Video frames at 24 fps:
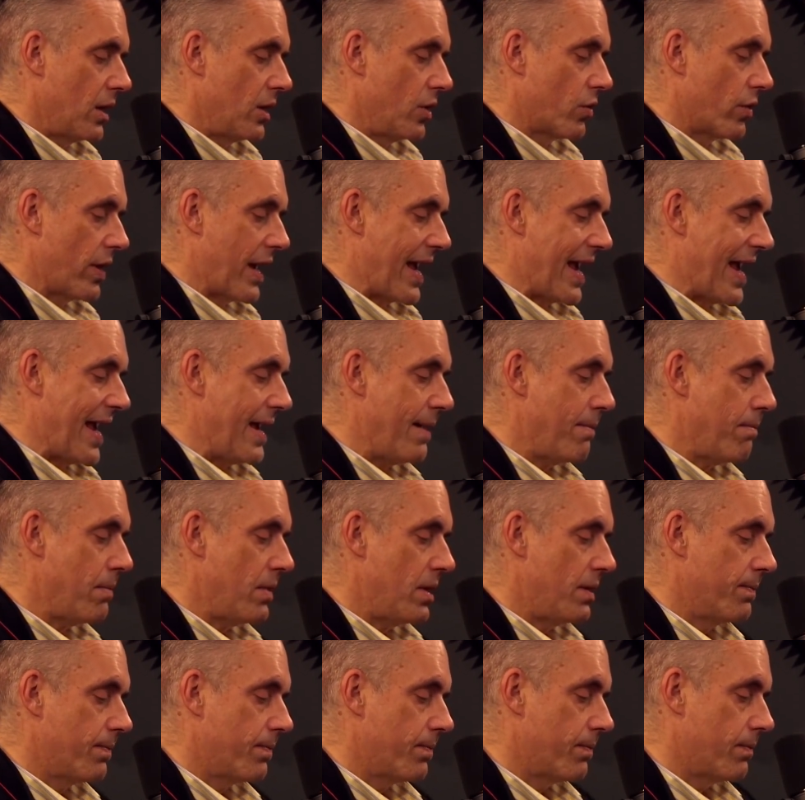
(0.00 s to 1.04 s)
your
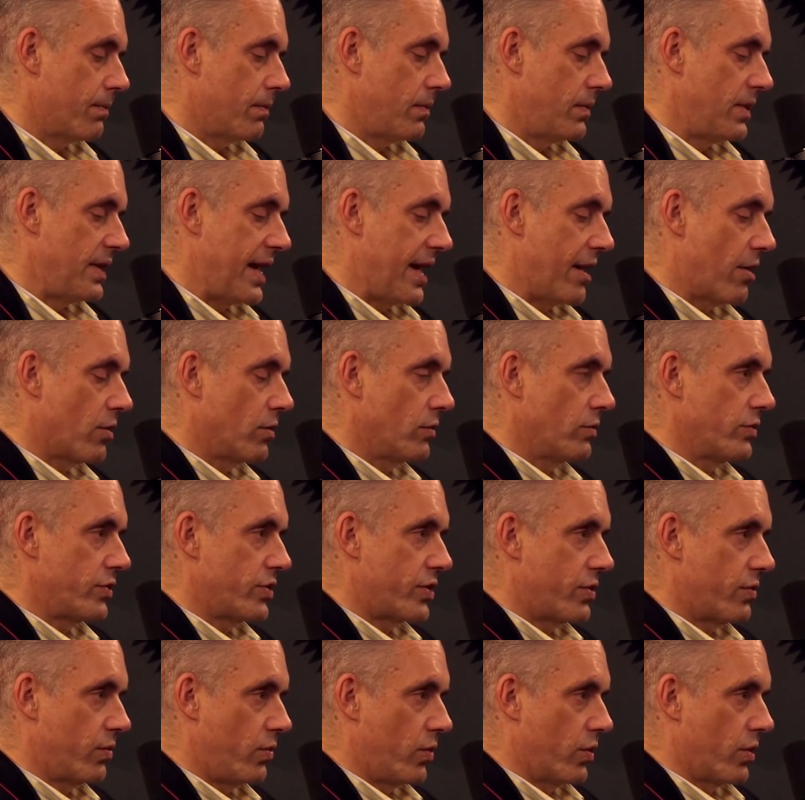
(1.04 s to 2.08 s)
aim
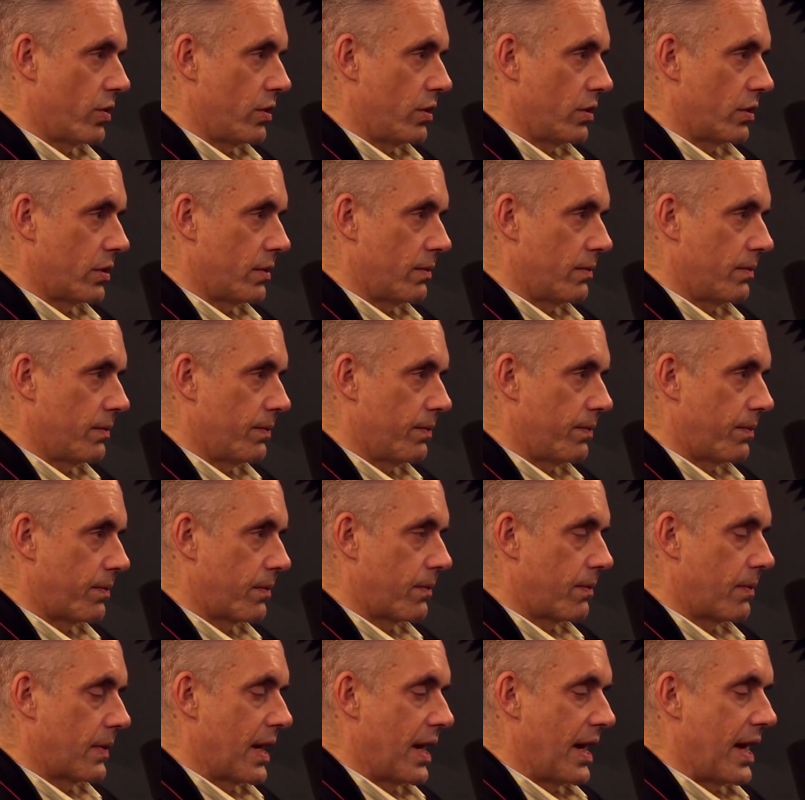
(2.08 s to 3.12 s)
narrows the world,
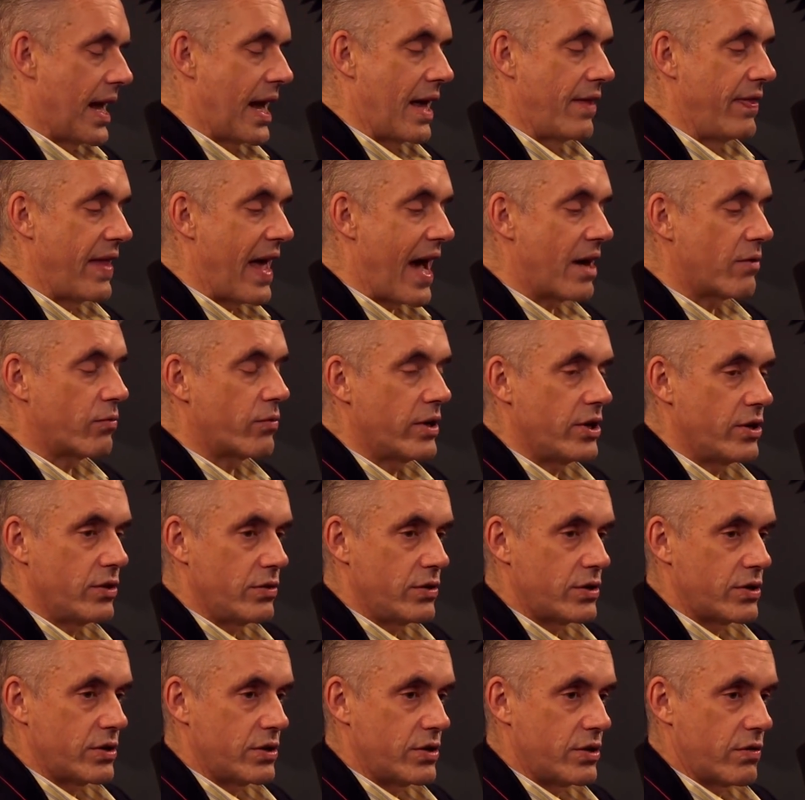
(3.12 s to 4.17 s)
and that
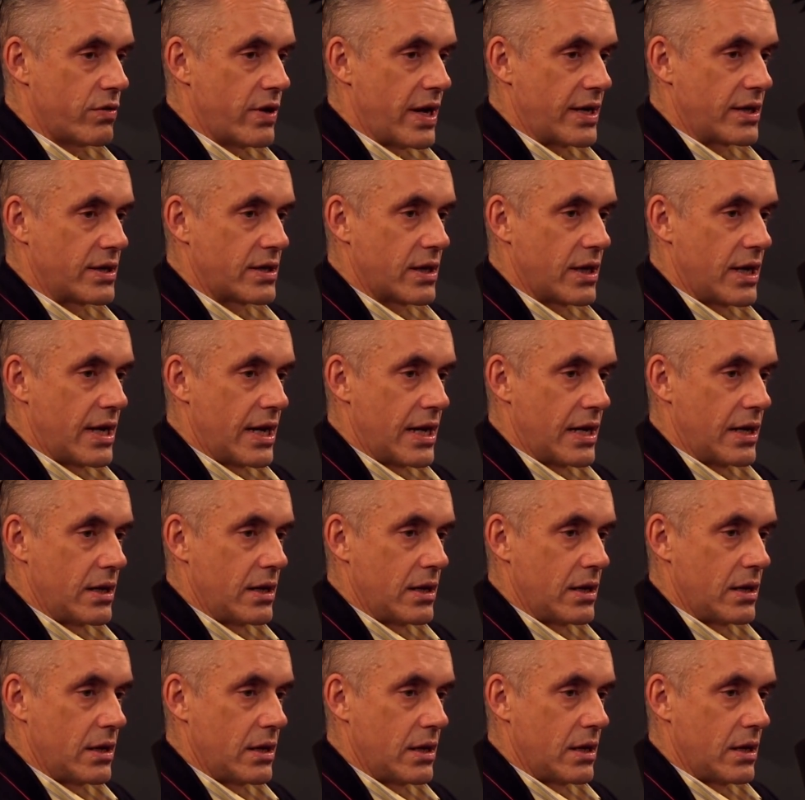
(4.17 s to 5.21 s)
reduces your anxiety.
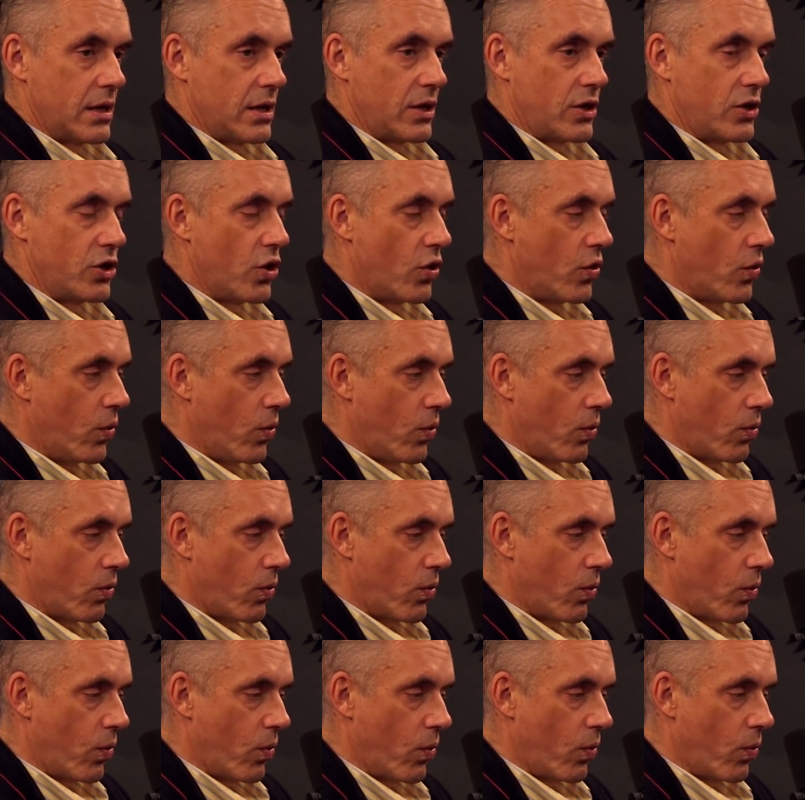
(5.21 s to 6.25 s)
You know
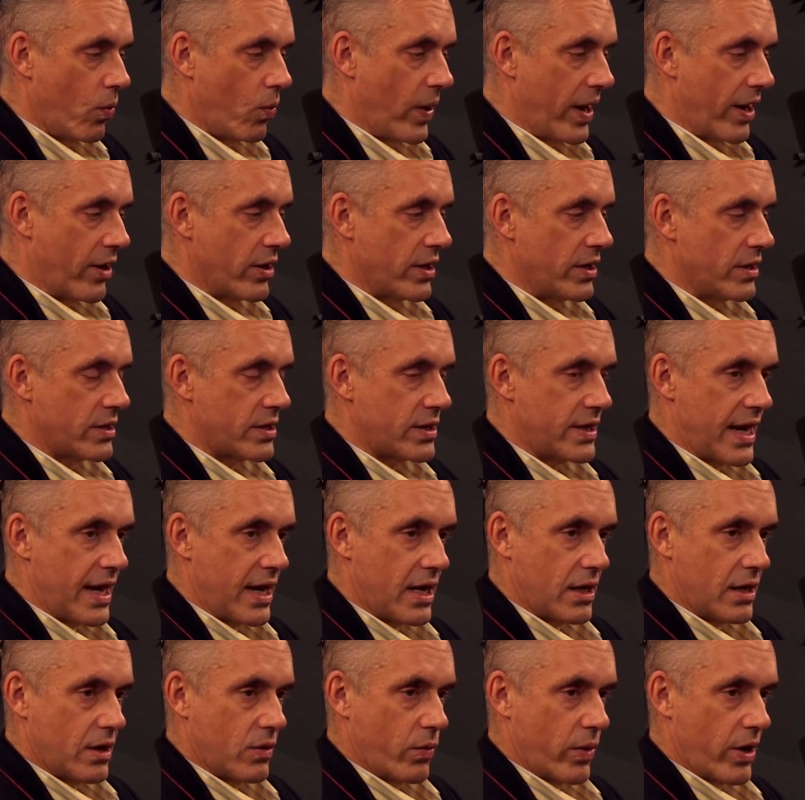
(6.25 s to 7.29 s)
where you
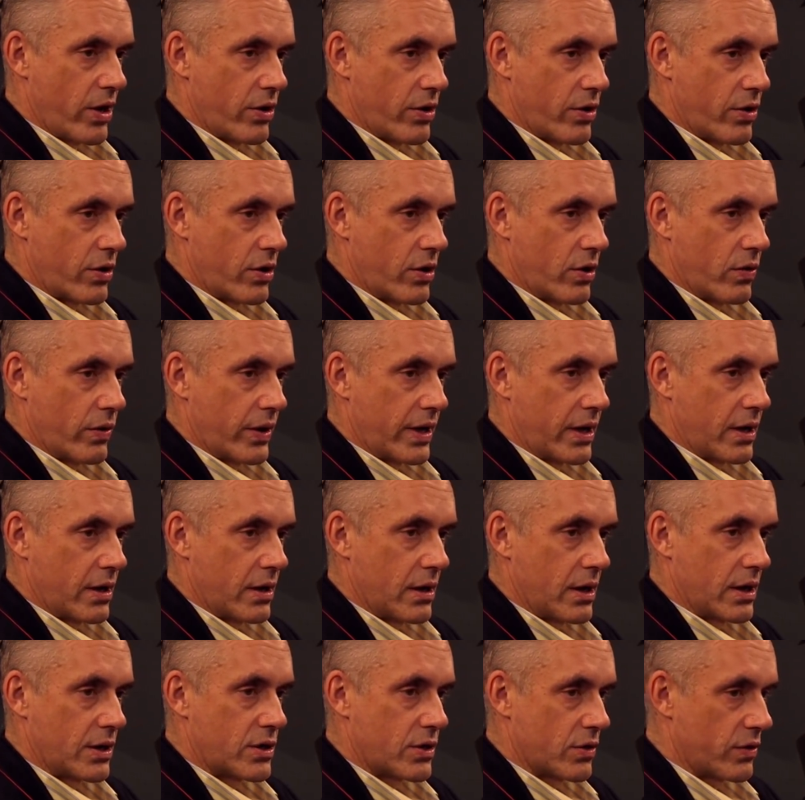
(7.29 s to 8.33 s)
stand and where you're going.
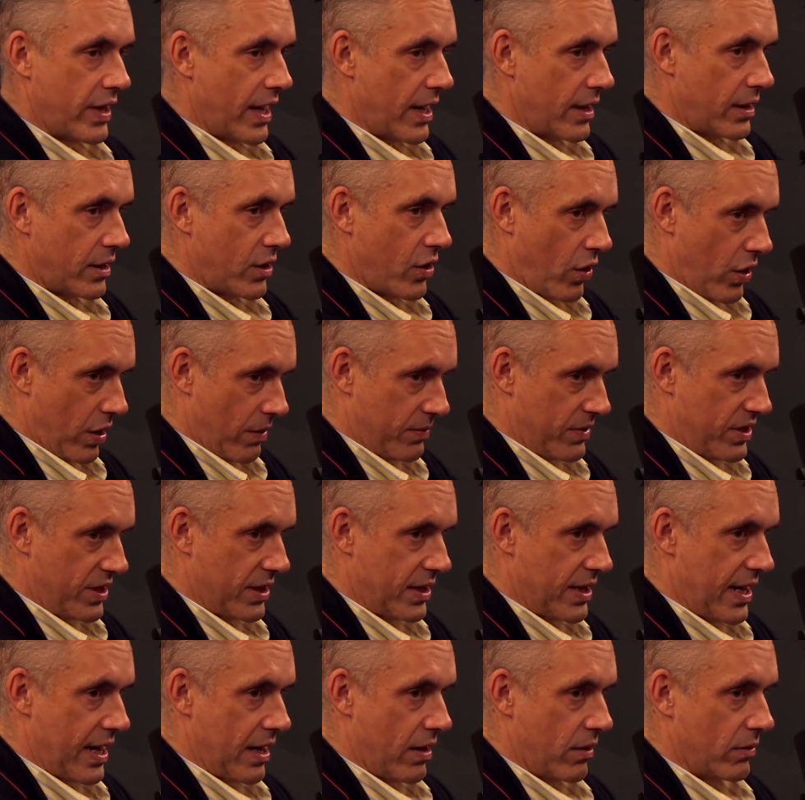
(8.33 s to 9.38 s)
And so that calms
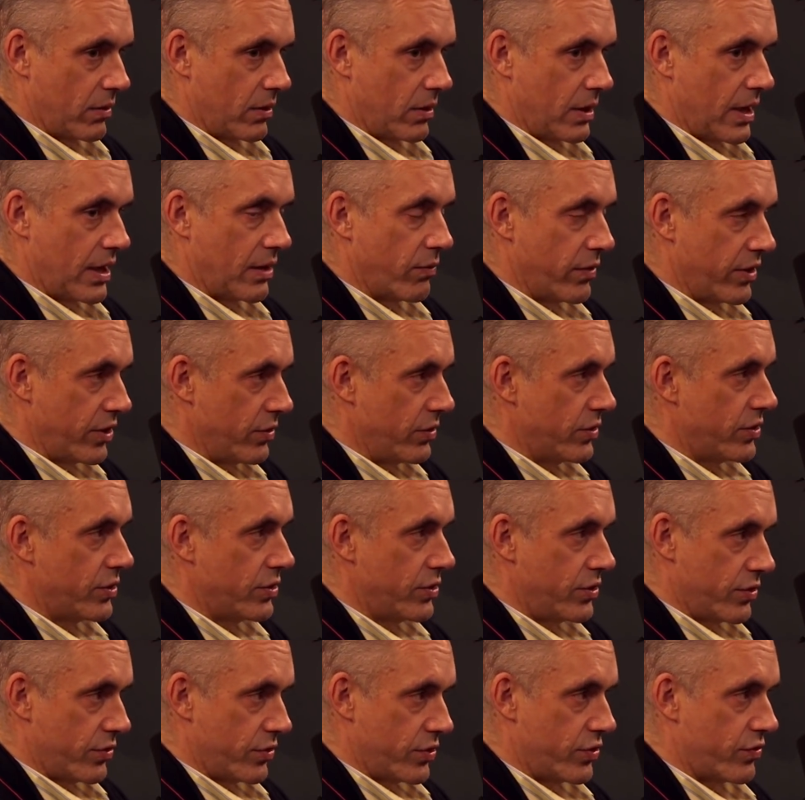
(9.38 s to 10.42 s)
you down and
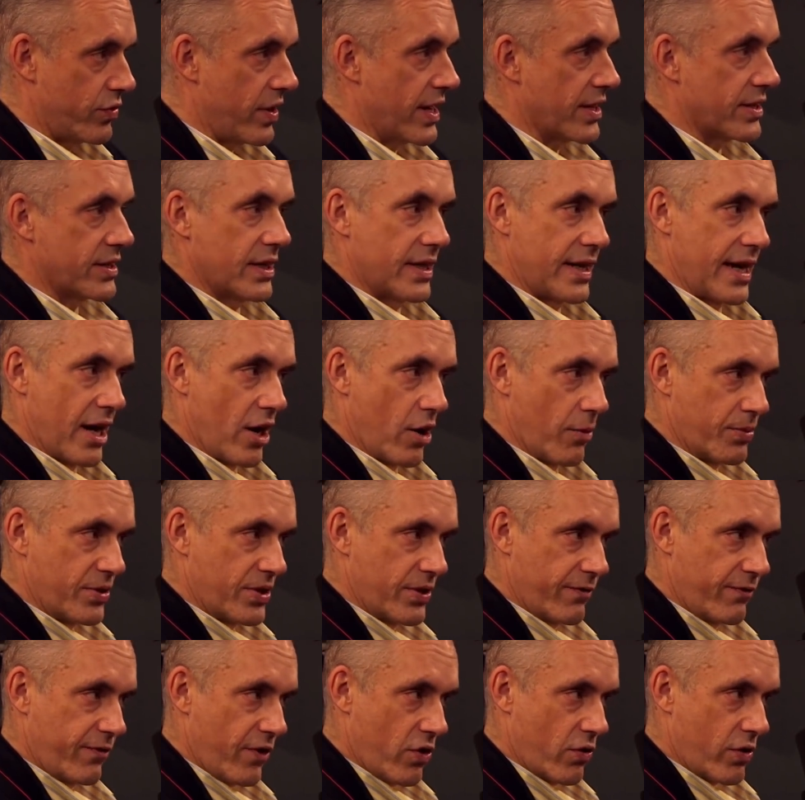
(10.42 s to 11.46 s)
reduces your stress. It helps
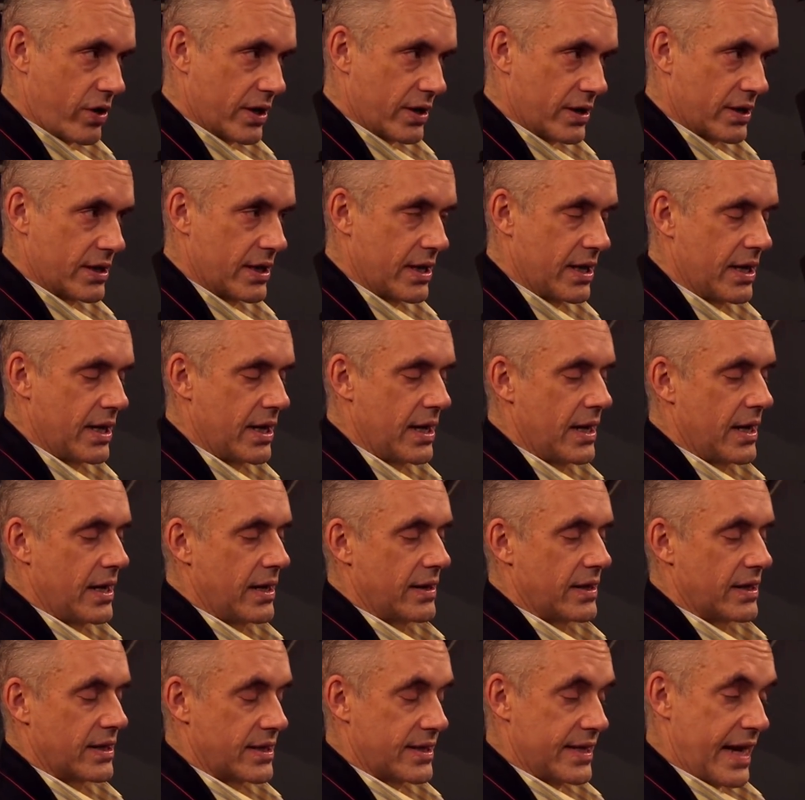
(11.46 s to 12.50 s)
you focus.
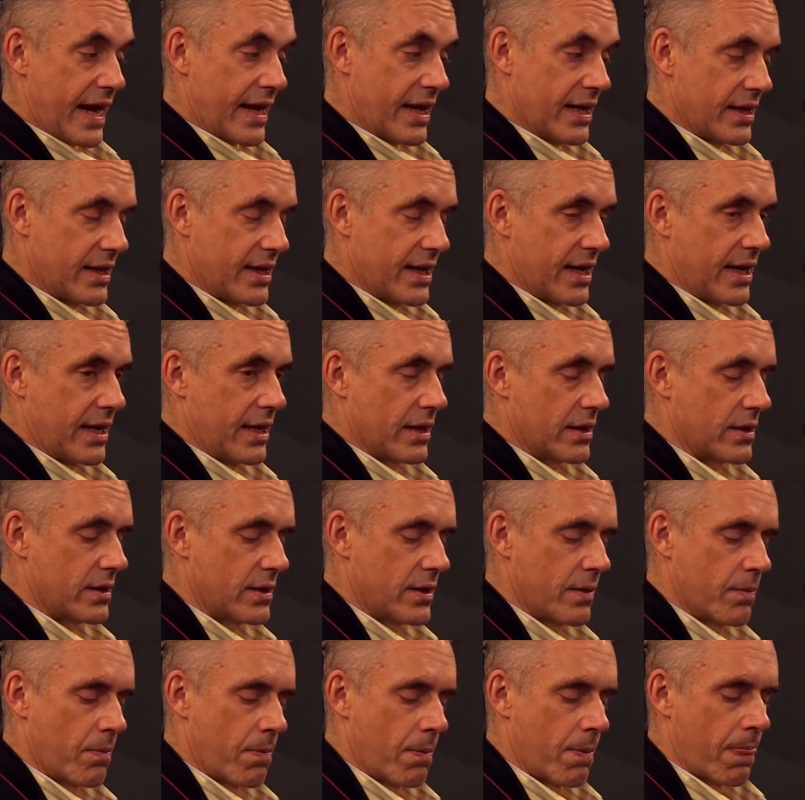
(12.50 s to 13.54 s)
The second thing
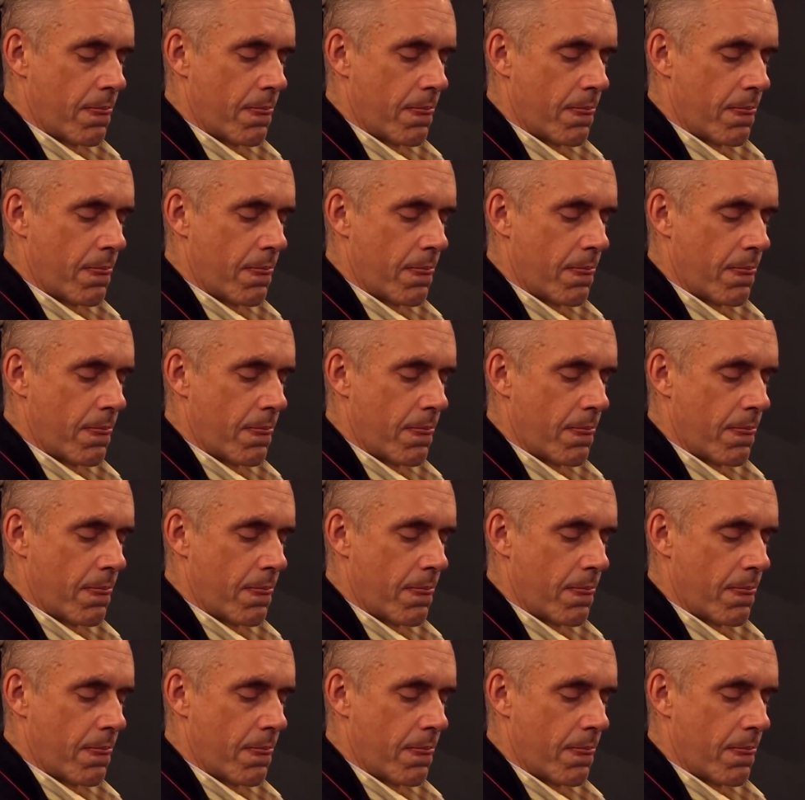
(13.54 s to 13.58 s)
is